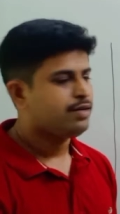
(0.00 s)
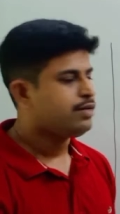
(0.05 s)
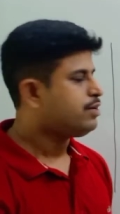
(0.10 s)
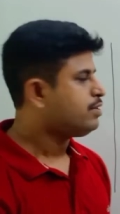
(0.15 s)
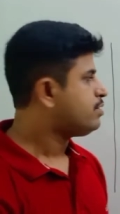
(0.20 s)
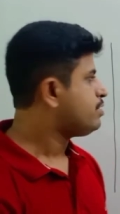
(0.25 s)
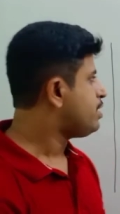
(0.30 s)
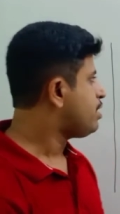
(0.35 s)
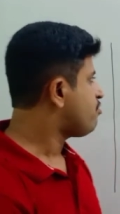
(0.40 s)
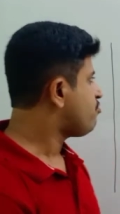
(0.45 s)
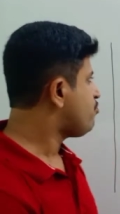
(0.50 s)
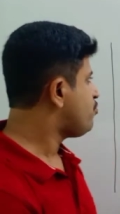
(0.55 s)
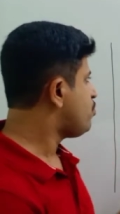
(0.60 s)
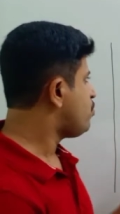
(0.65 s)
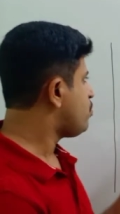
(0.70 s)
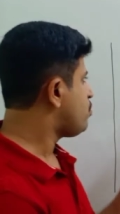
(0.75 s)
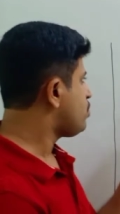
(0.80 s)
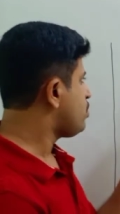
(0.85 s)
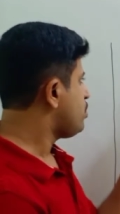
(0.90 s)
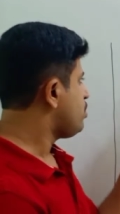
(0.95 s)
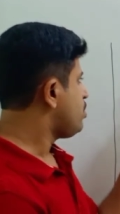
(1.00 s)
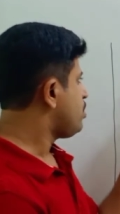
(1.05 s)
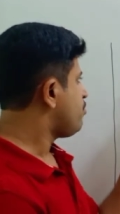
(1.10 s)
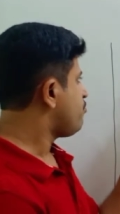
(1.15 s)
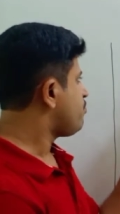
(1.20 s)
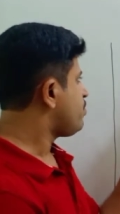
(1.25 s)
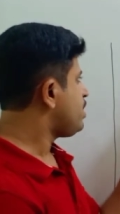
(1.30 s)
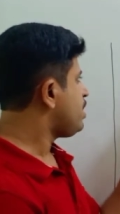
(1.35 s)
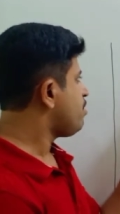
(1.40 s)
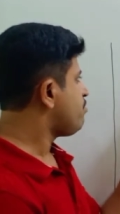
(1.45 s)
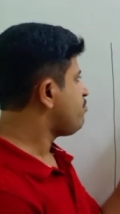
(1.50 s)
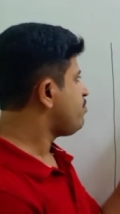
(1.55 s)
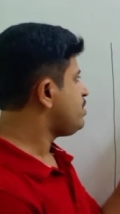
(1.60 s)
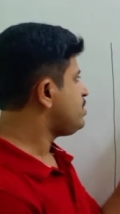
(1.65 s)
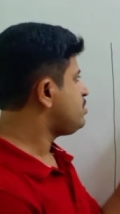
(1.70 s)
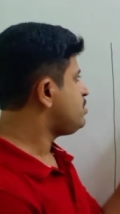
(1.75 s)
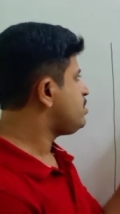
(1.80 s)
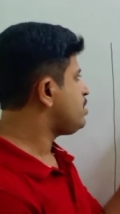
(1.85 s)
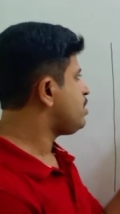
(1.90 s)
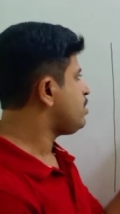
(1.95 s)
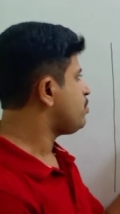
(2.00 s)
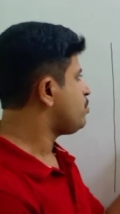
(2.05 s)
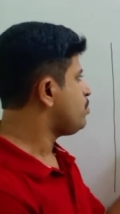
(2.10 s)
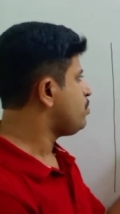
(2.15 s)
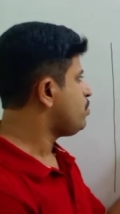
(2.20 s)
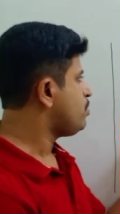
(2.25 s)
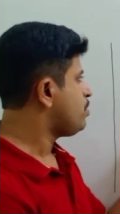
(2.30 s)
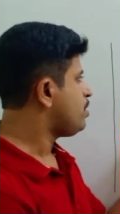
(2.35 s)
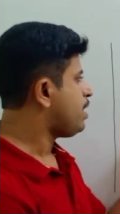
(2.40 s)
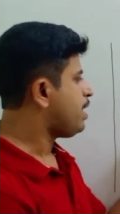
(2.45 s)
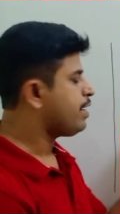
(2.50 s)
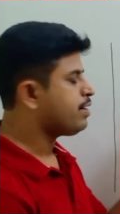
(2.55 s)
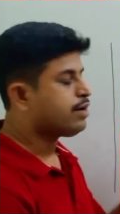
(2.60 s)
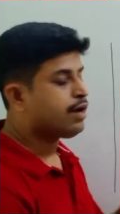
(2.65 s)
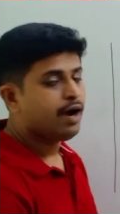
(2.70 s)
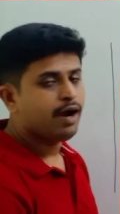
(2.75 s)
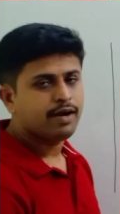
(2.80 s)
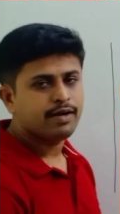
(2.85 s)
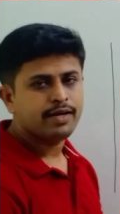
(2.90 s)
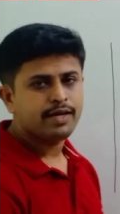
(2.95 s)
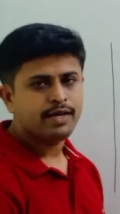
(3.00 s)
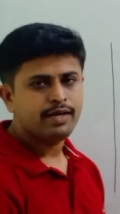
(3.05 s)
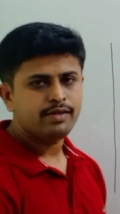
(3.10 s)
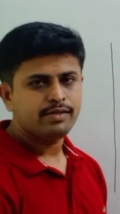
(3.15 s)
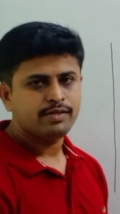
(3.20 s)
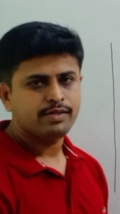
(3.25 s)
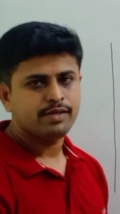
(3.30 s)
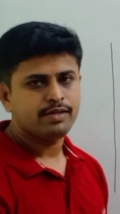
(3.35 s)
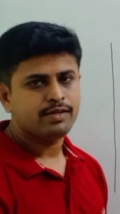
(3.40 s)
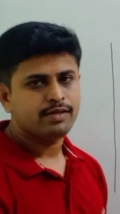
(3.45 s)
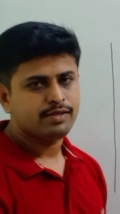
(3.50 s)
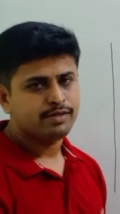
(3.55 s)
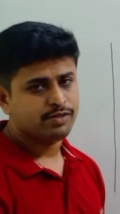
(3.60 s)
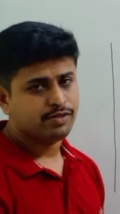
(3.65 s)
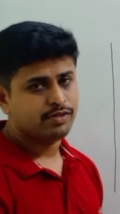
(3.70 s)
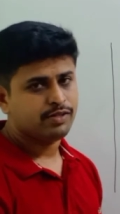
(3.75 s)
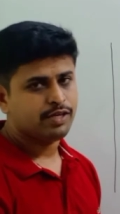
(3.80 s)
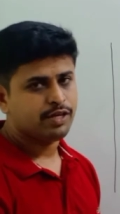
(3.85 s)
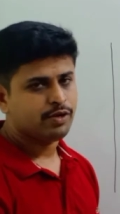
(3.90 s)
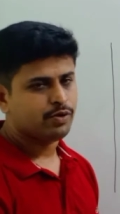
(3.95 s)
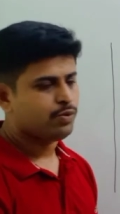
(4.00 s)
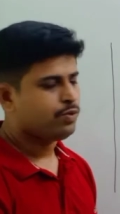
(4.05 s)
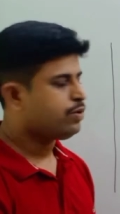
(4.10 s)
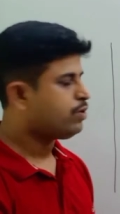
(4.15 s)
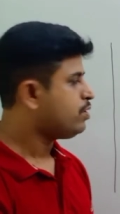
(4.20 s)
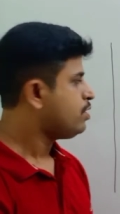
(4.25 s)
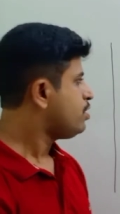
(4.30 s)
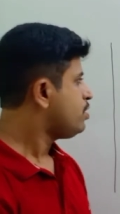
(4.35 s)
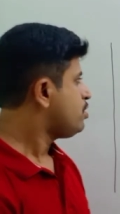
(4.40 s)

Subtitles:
Therefore, Vf is 0 and Rd is 0.